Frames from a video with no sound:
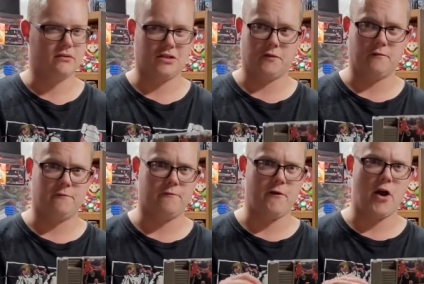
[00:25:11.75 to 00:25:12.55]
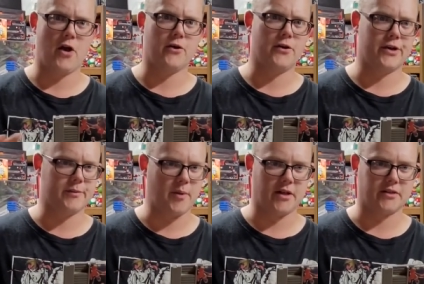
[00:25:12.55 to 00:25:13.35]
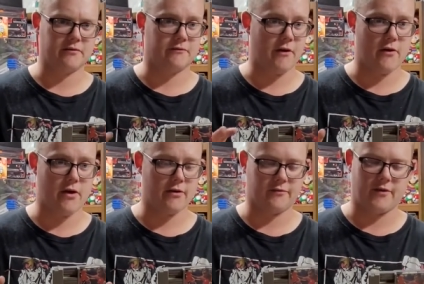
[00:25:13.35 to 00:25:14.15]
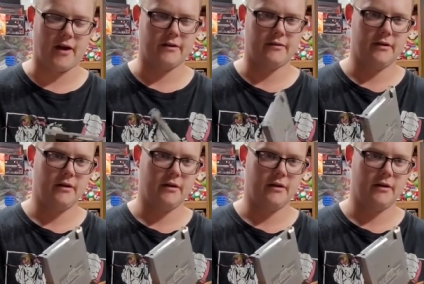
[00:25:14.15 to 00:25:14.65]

It's very expensive, very hard to find.